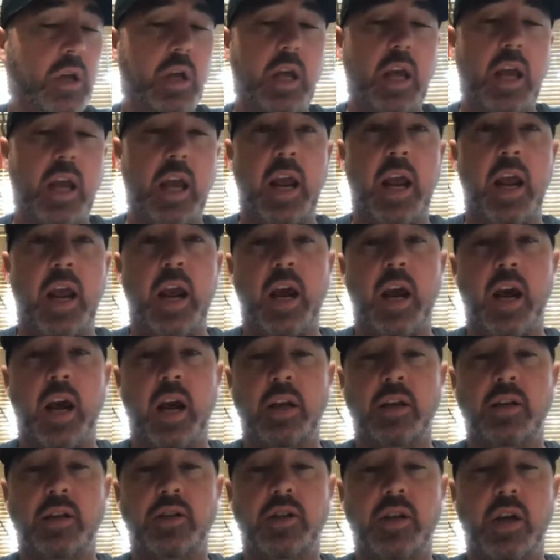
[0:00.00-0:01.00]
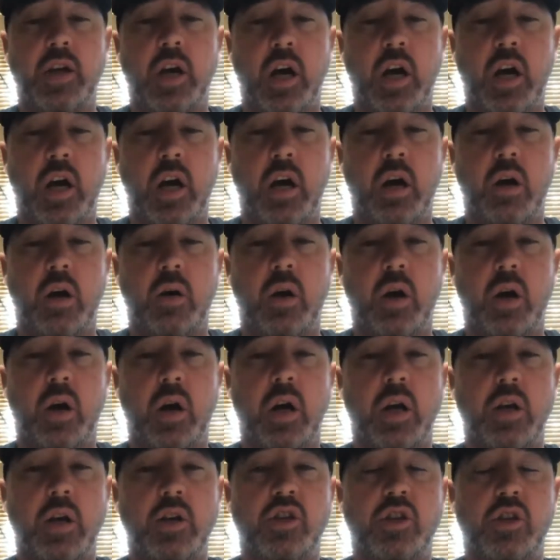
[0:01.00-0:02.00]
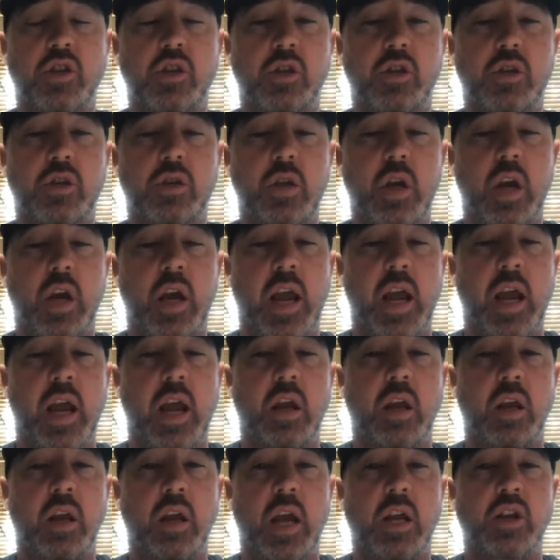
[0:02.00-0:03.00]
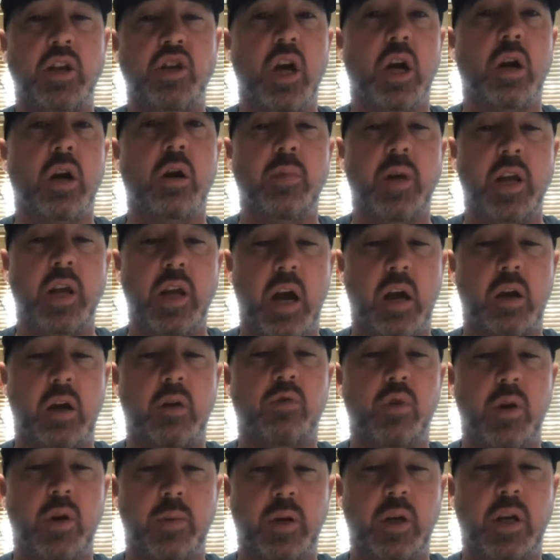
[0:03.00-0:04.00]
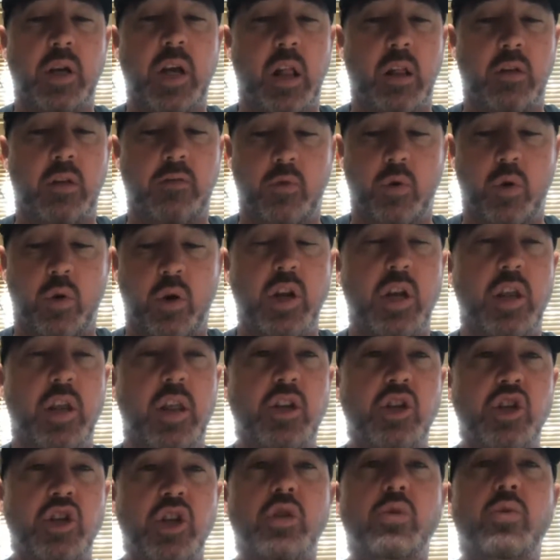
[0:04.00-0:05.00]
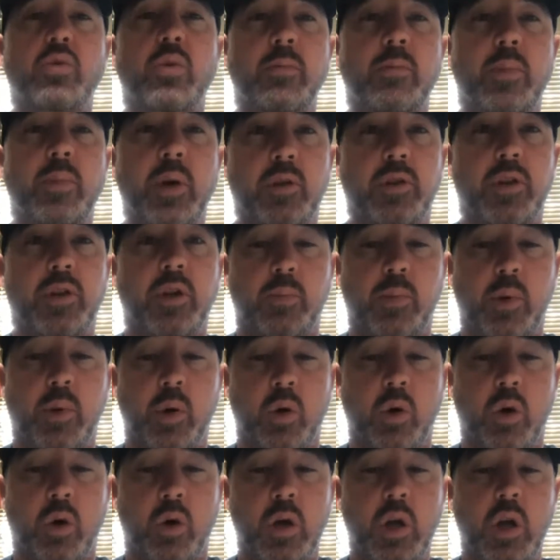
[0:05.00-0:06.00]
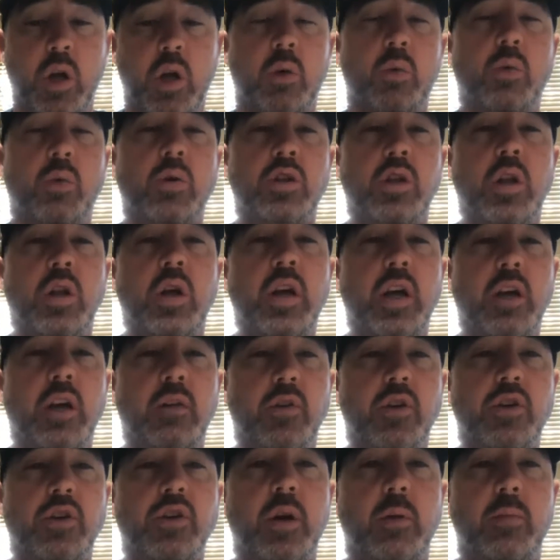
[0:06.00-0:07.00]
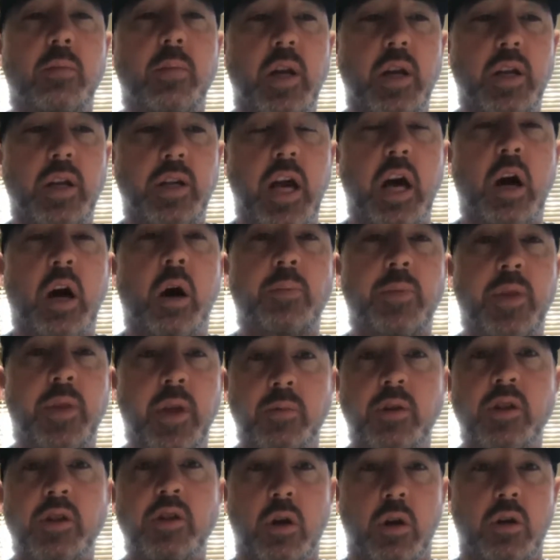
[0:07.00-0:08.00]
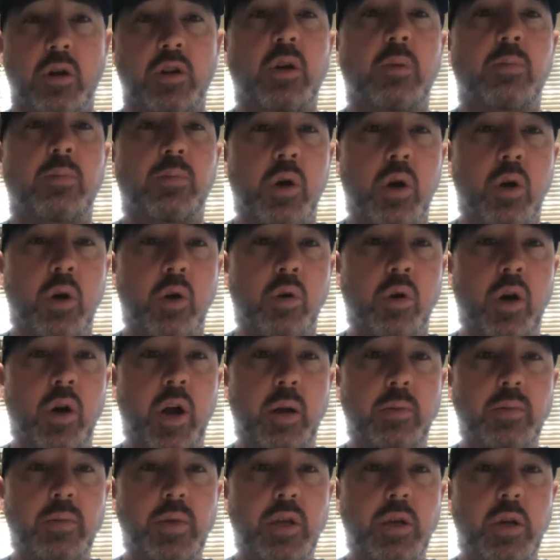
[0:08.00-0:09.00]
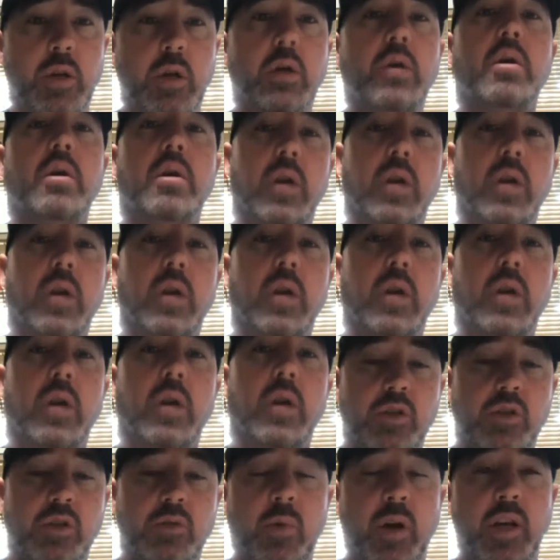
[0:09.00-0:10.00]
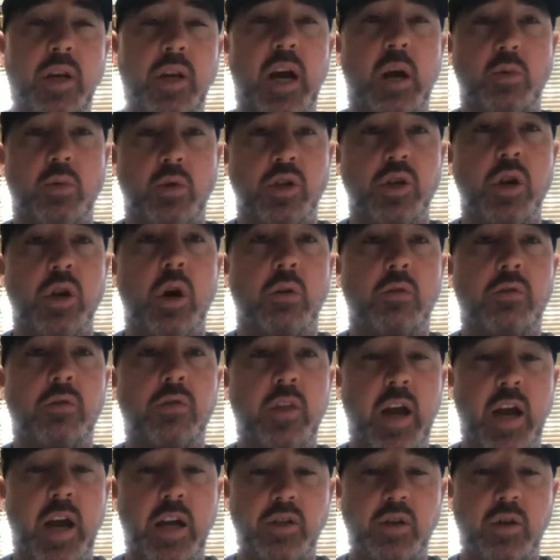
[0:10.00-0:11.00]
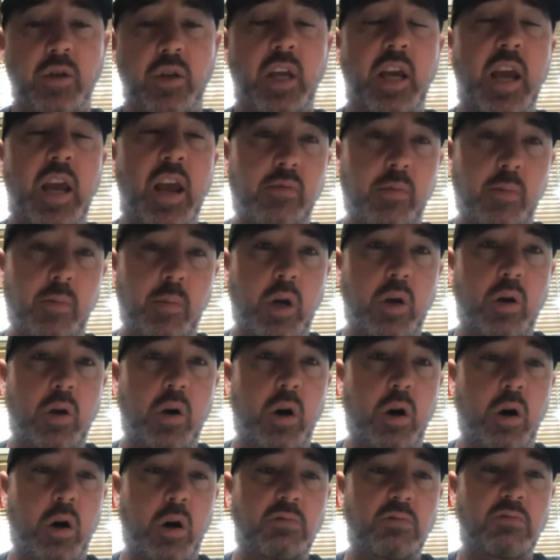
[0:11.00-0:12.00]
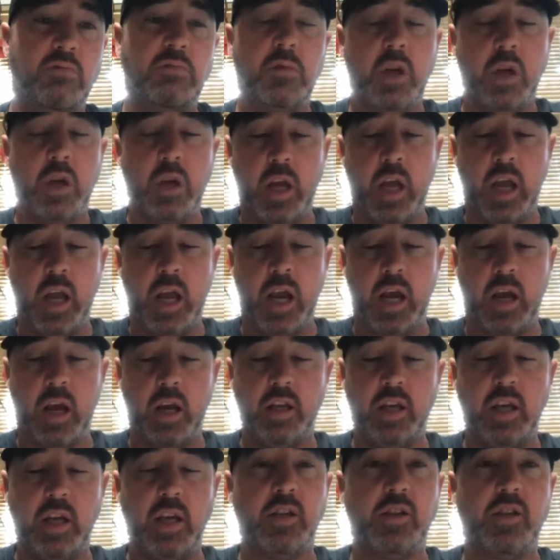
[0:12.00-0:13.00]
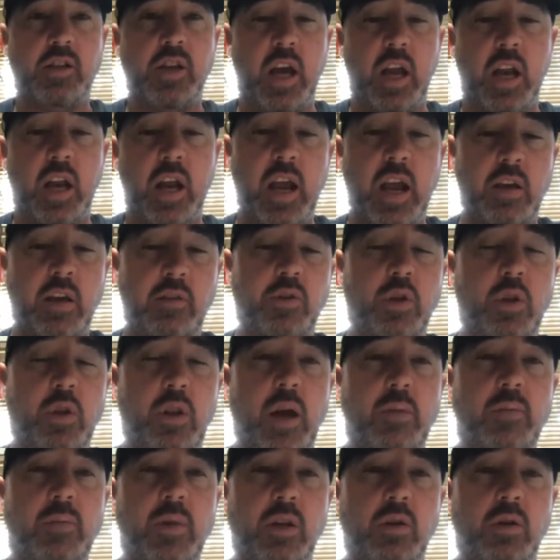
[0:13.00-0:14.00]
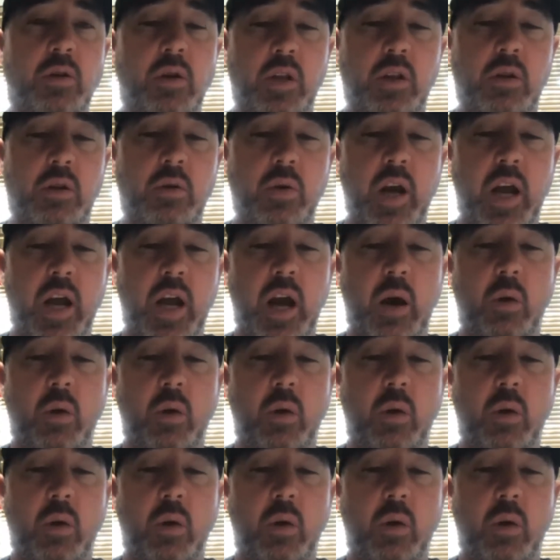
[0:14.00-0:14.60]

And a gentleman out of Ripon, California, they just rebuilt their pool, was looking for somebody to help them start their programs. And my dad was known for that. So they gave him a call and he said, hey, if you let me do it the way I